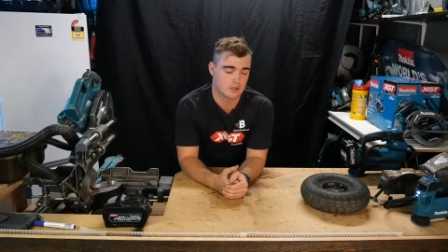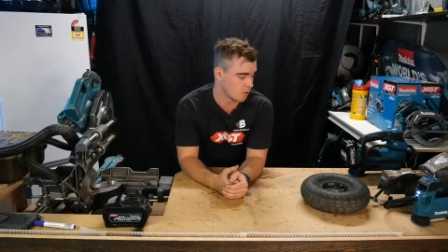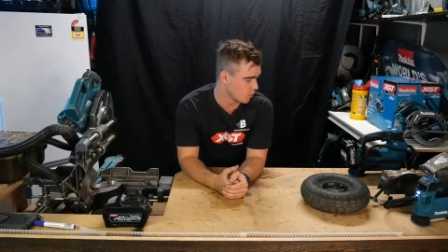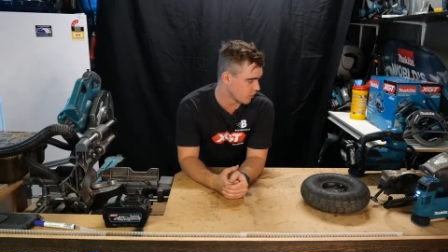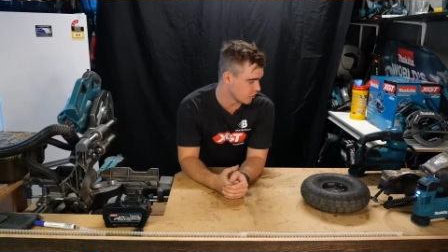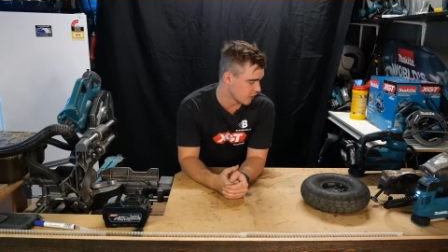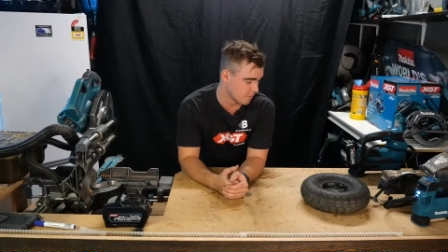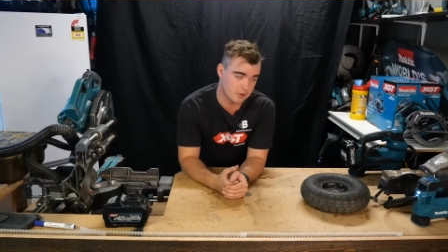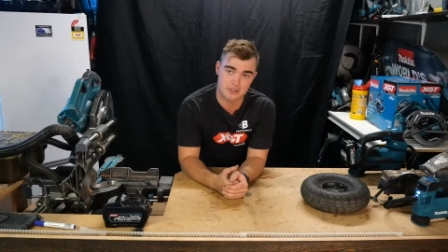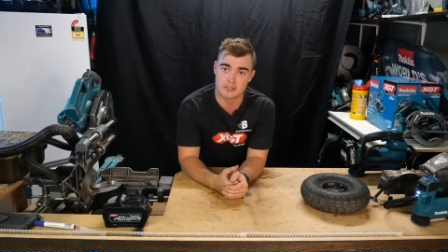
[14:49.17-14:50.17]
I wouldn't
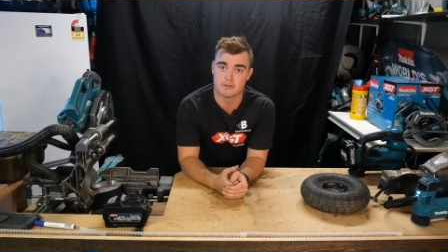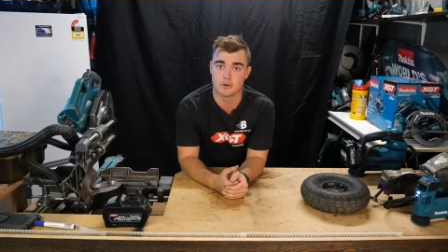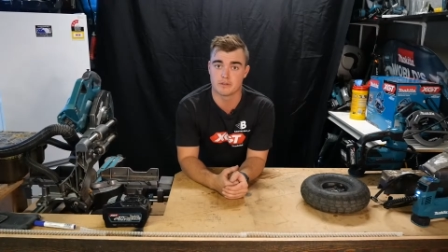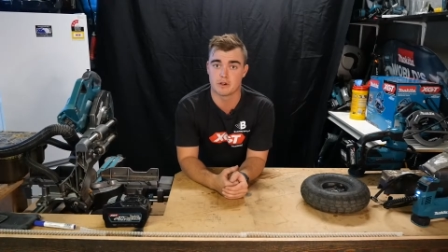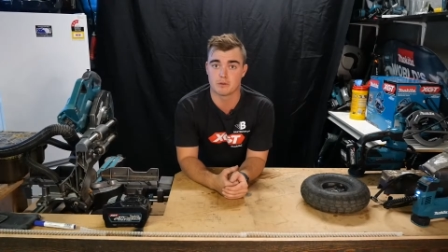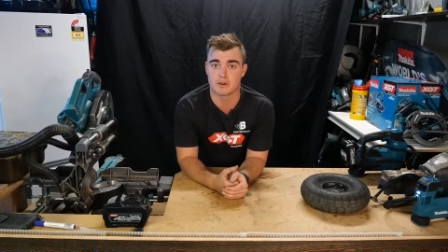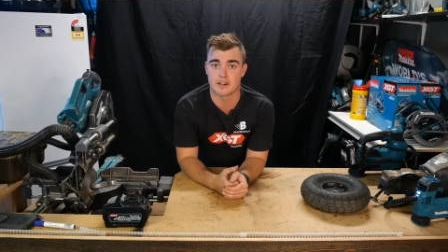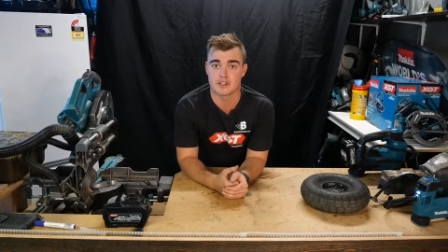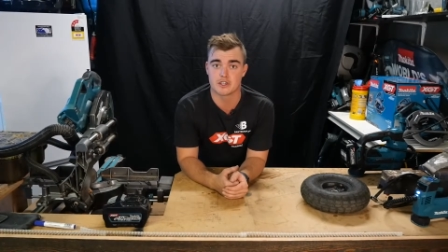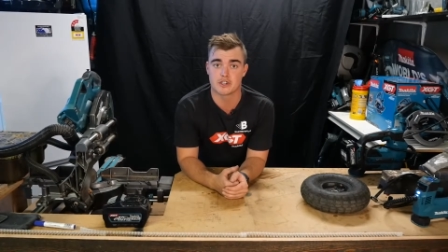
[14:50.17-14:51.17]
jump onto the 40 volt
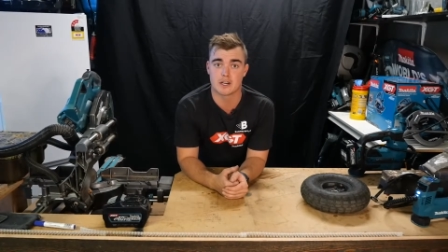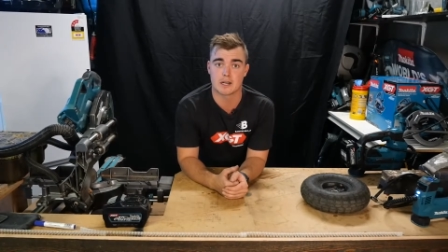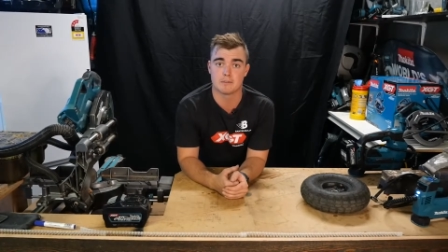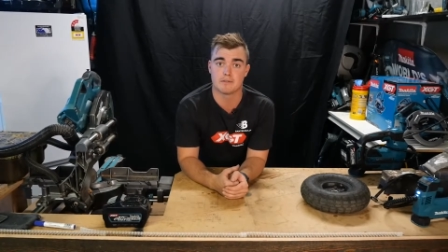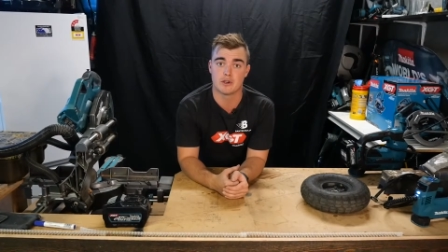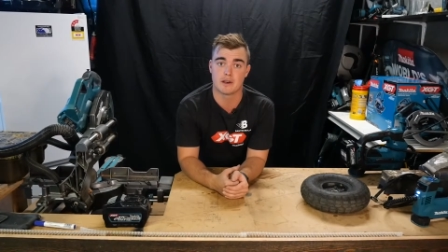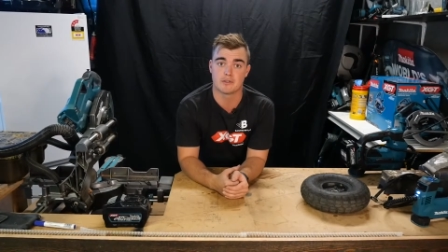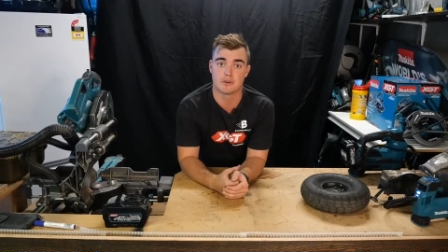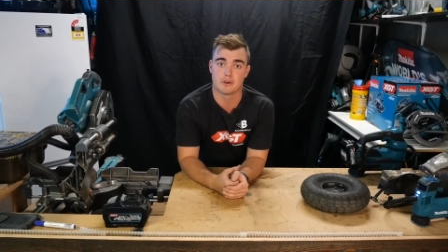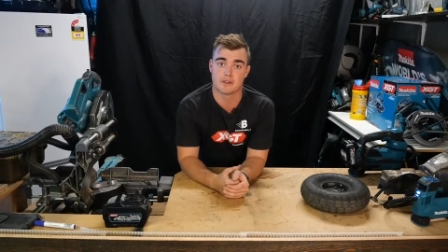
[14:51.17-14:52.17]
range um, if you
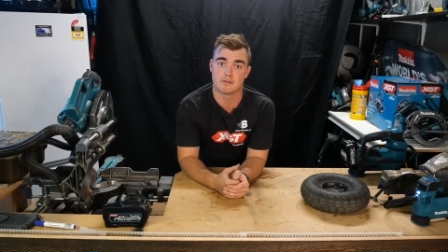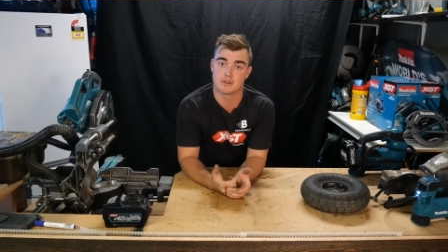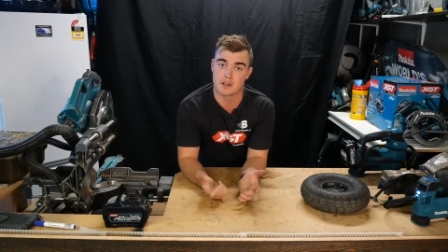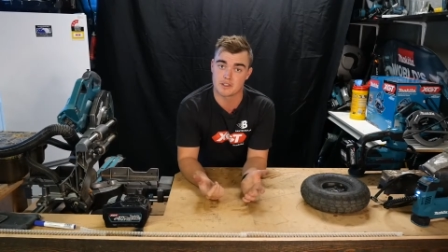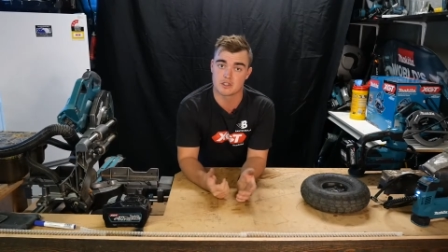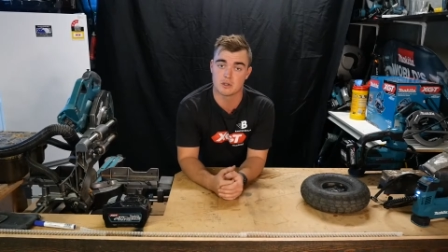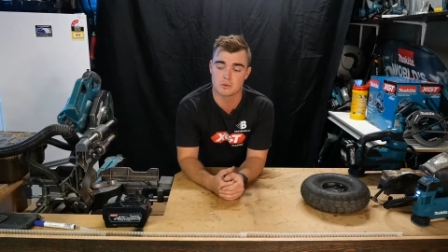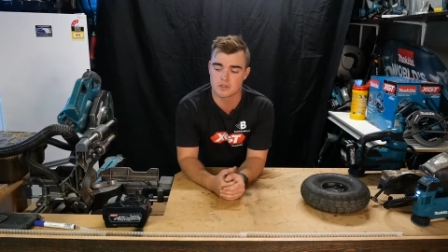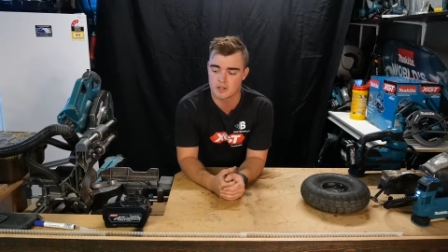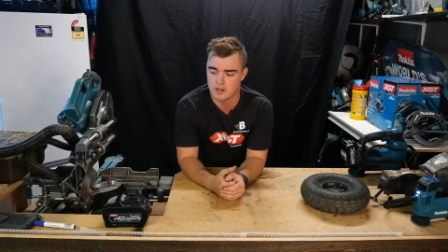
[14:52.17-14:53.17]
haven't already for other
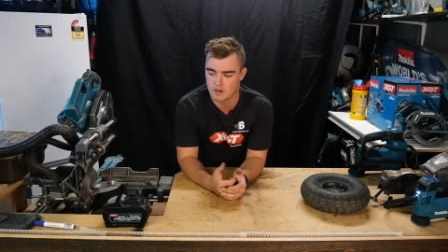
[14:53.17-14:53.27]
tools.